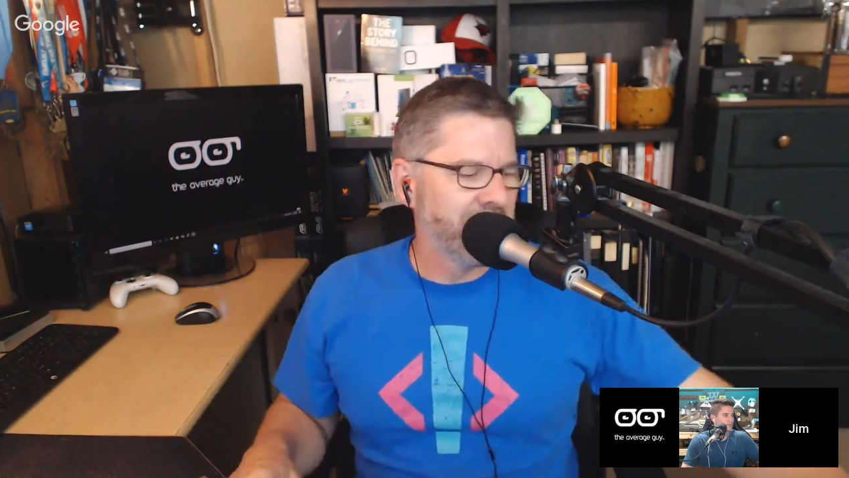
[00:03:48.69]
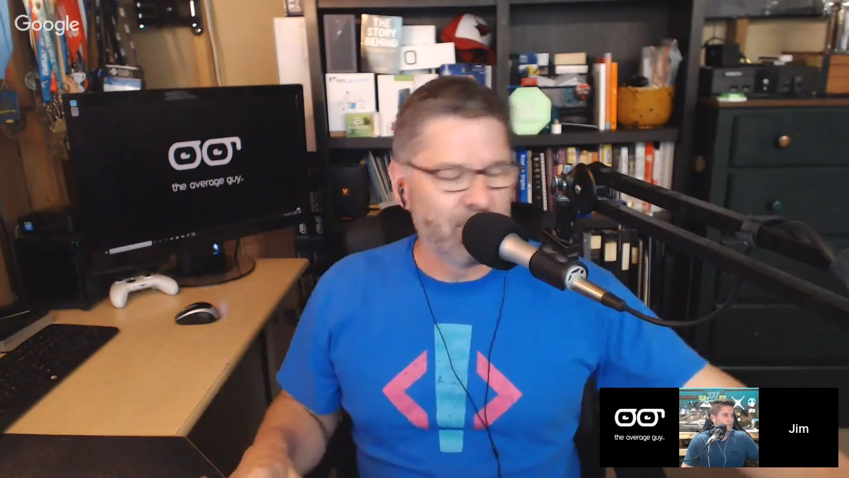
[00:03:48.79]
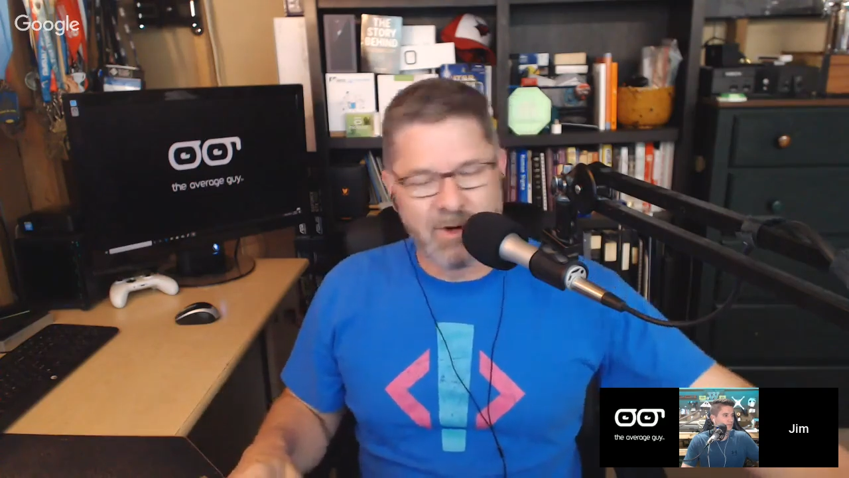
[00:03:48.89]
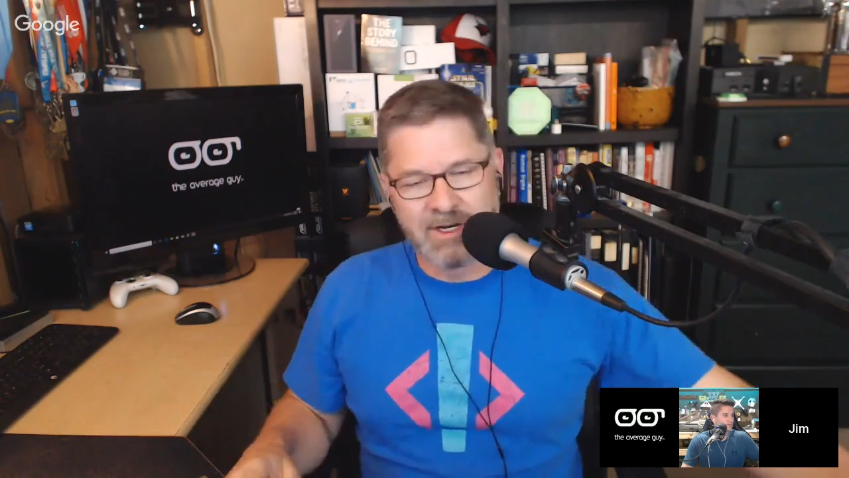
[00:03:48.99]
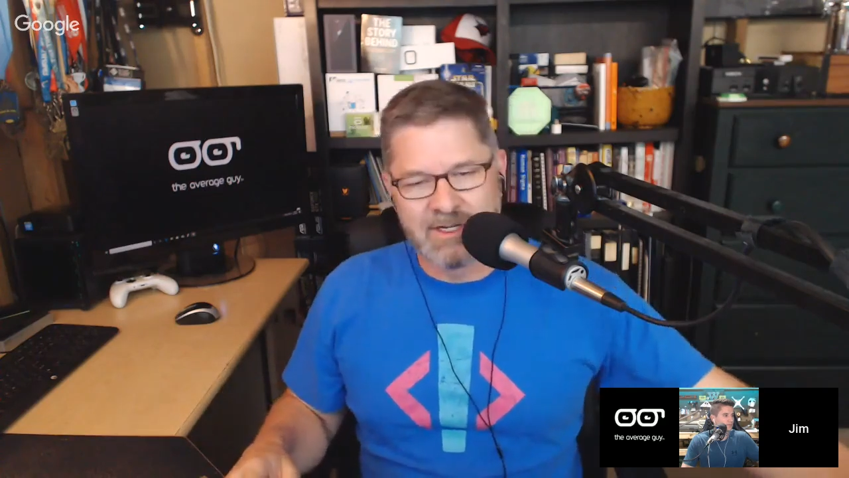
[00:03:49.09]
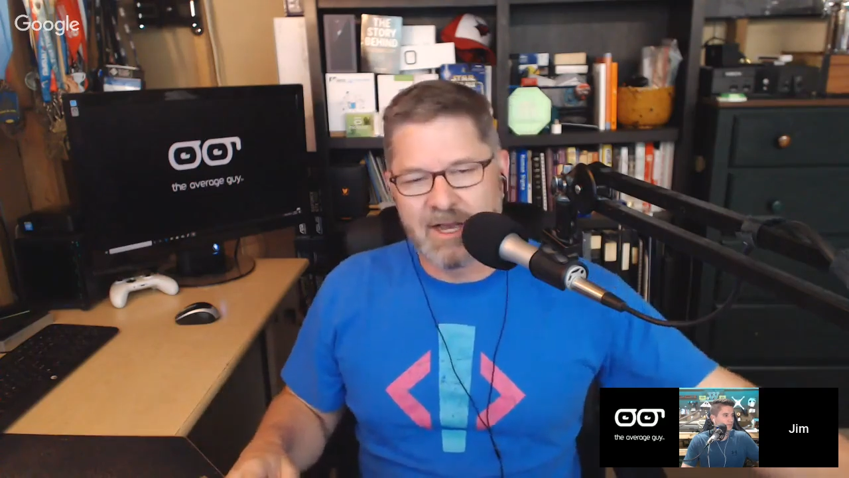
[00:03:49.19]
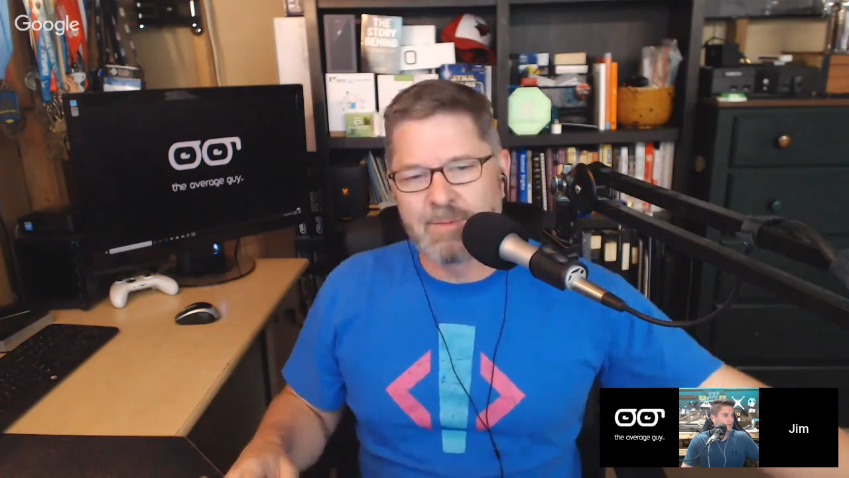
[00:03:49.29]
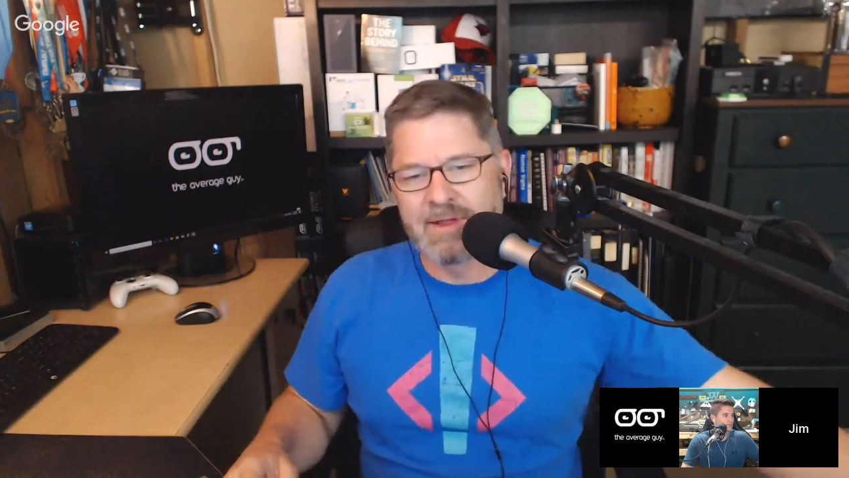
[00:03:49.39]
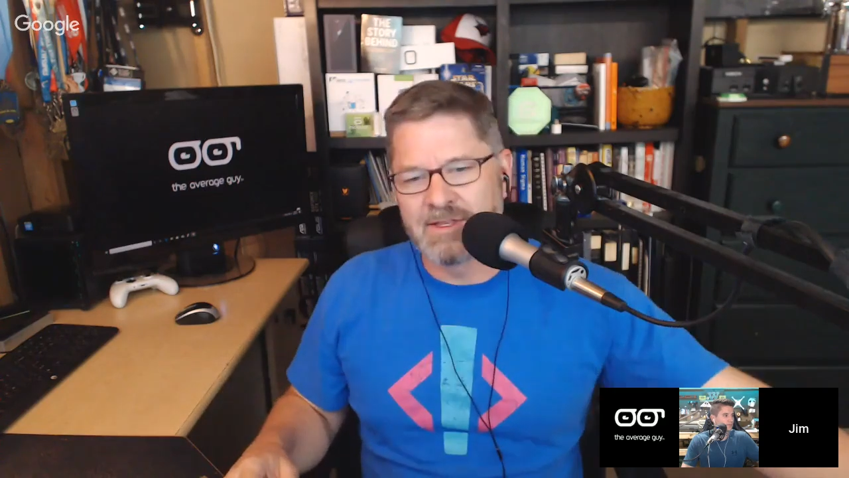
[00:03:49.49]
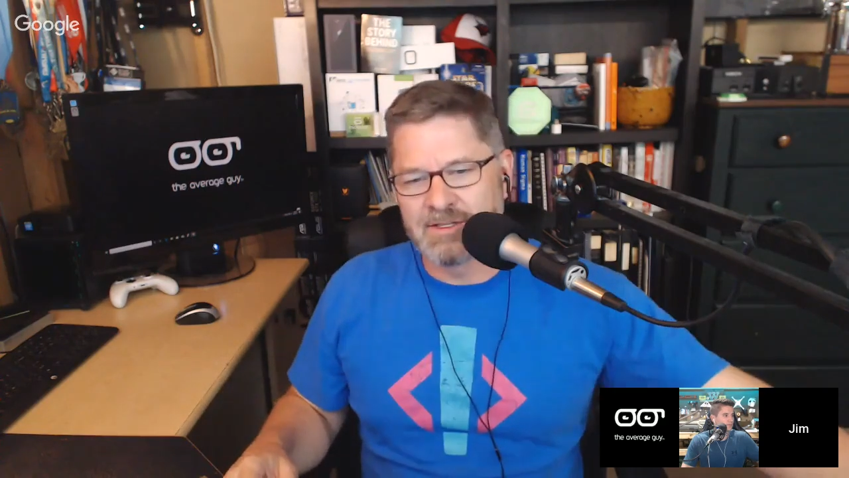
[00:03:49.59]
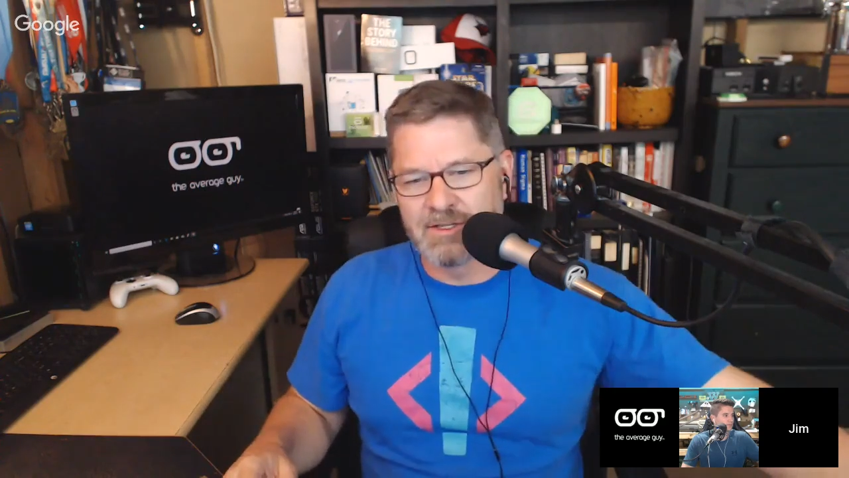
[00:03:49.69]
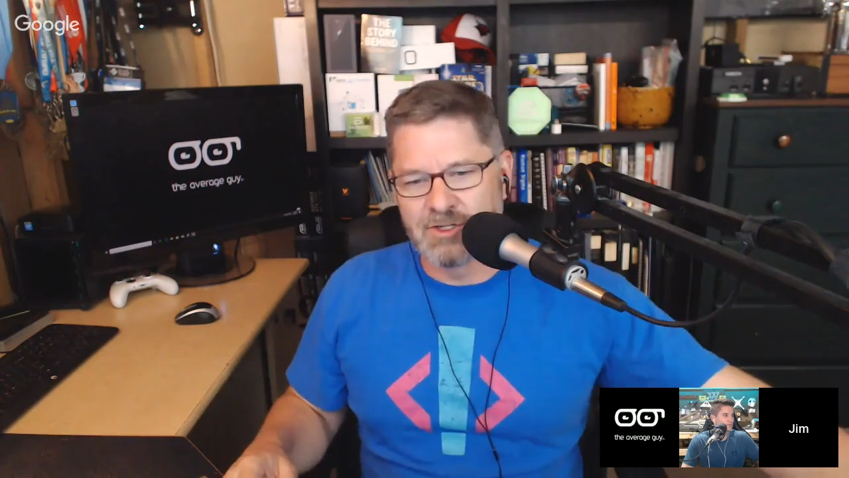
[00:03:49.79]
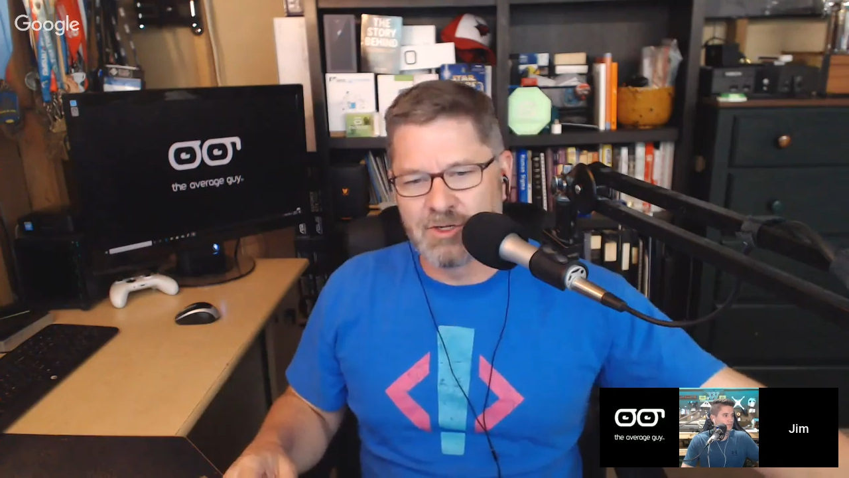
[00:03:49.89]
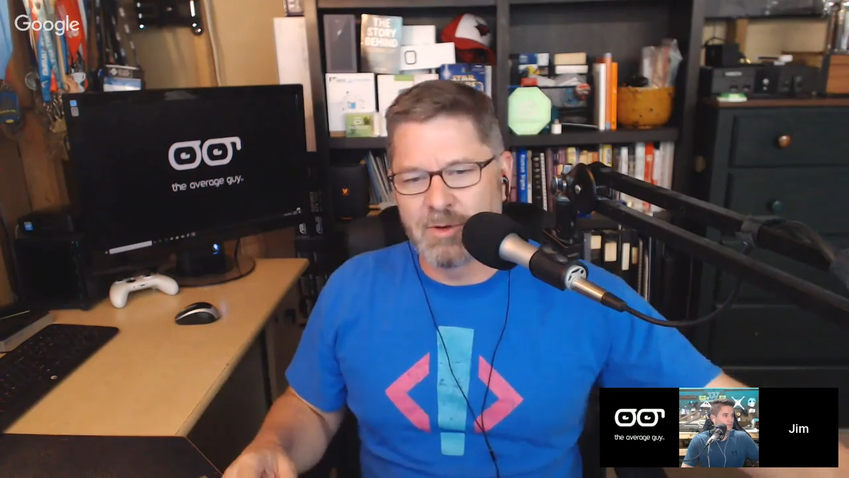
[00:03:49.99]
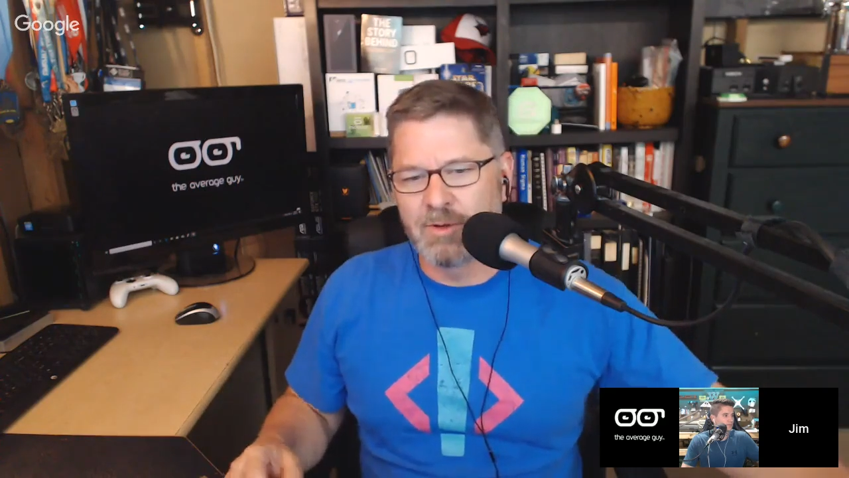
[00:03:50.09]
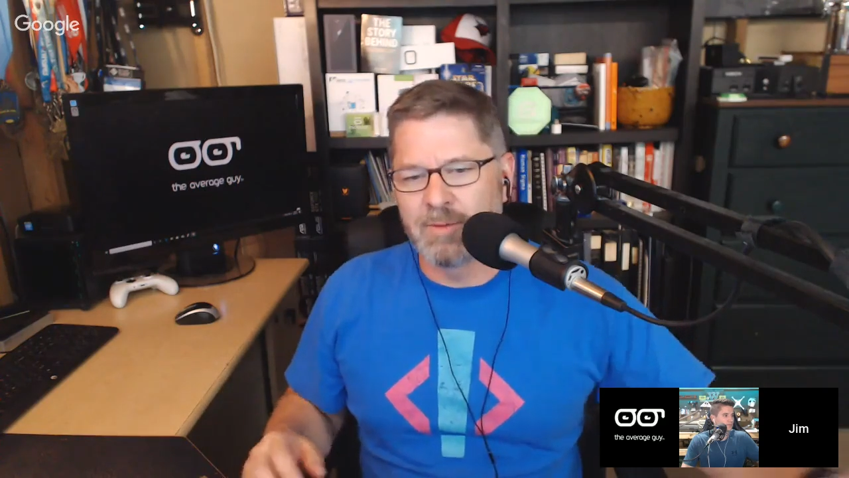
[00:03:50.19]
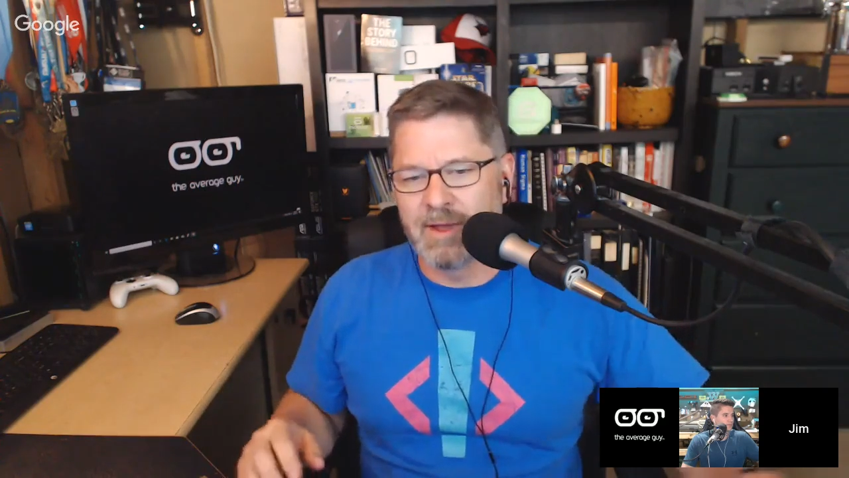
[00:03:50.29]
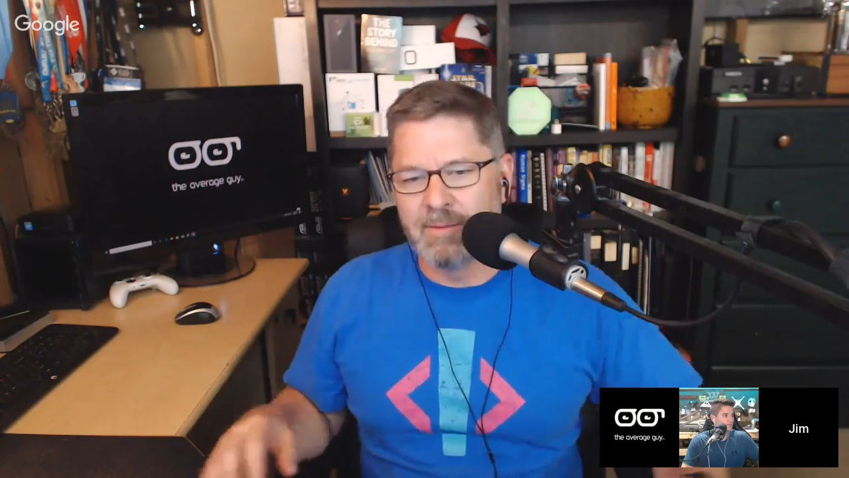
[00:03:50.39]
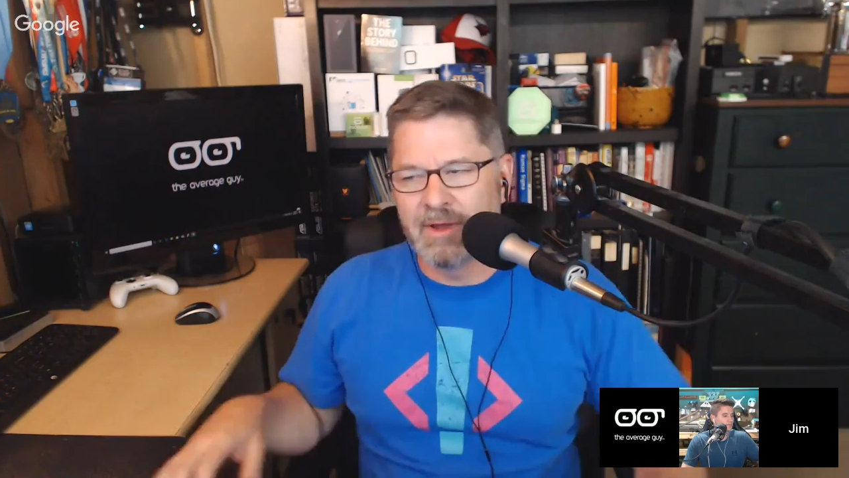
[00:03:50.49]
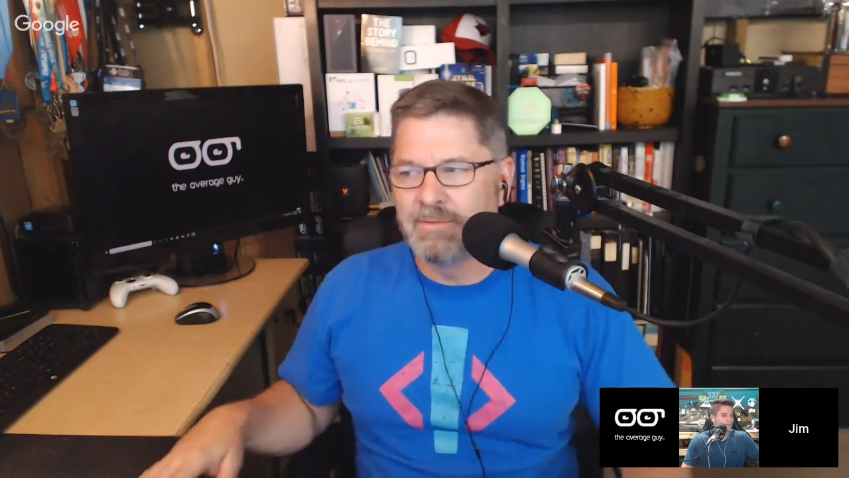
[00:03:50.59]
Again, we're going to talk about this in the show a little bit,